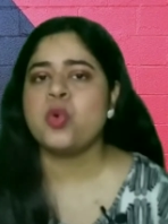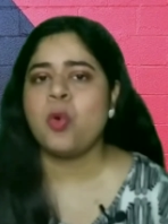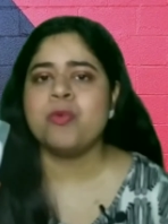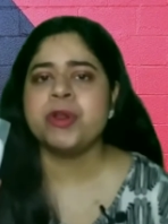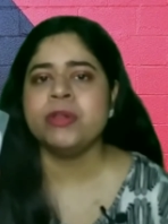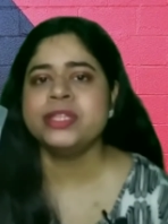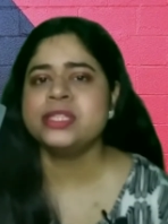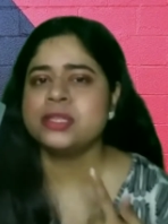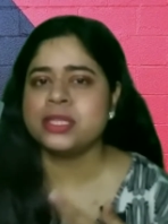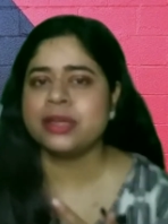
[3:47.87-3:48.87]
Overall,
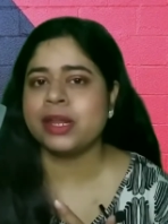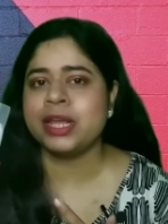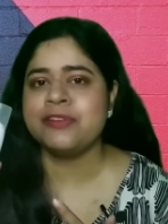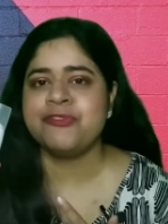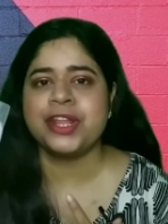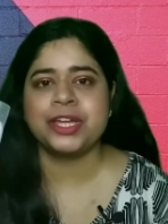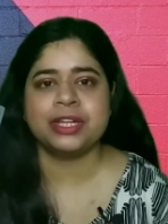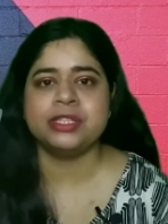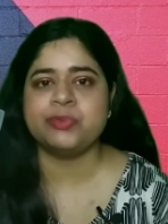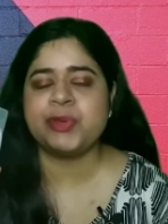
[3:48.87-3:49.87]
this is a great
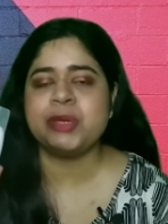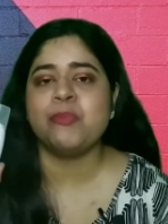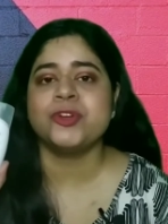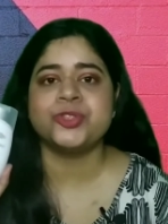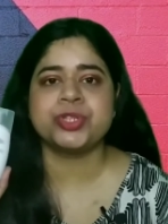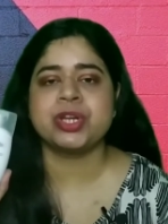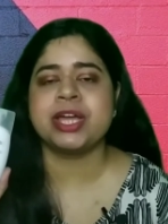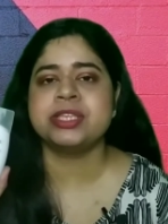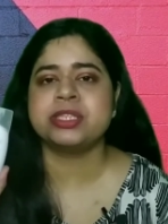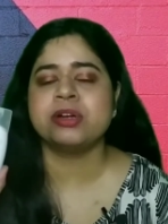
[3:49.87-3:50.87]
fragrance free
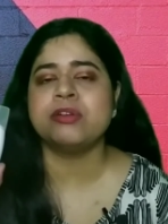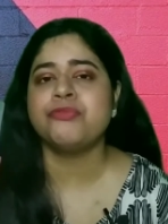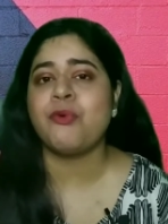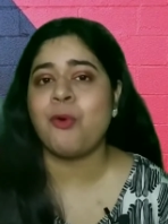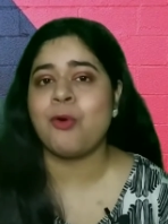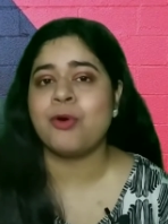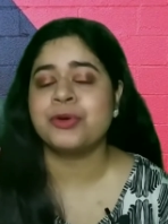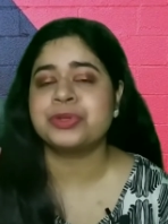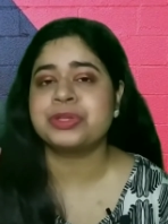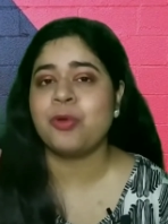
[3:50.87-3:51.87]
moisturizer
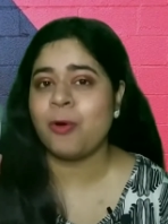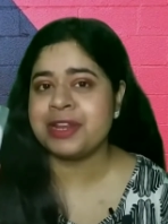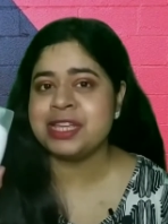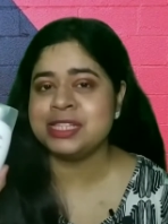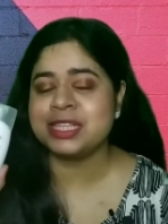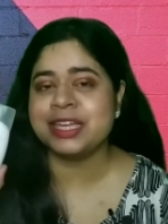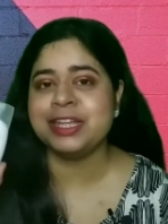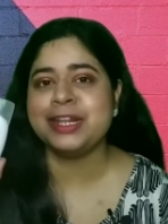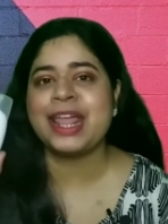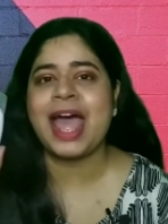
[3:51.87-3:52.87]
for oily
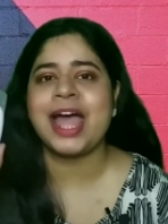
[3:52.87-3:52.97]
skin,